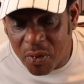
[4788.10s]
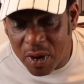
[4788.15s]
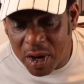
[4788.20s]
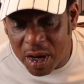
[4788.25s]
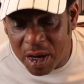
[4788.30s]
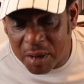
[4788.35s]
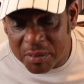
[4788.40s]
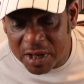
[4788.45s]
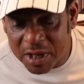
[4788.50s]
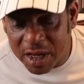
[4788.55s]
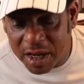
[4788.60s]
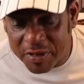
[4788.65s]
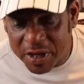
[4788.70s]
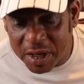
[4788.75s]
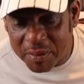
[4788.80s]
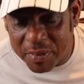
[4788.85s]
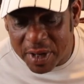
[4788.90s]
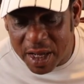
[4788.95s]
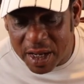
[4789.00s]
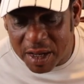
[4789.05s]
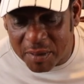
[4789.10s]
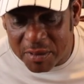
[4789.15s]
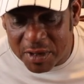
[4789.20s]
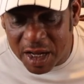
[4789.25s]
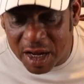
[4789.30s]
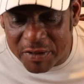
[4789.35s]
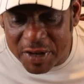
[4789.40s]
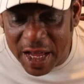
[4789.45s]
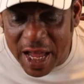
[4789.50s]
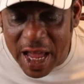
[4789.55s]
Boy, I'm loving it, man.
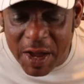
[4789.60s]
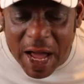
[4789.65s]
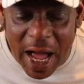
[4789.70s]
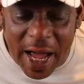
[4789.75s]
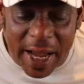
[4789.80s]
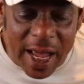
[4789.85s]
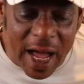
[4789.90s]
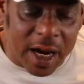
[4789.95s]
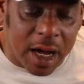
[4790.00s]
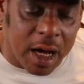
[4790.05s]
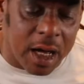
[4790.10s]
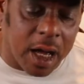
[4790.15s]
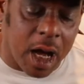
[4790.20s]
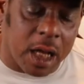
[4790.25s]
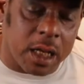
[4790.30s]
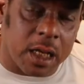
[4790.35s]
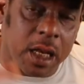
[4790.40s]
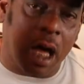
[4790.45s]
I'm loving it. Hey, I got a,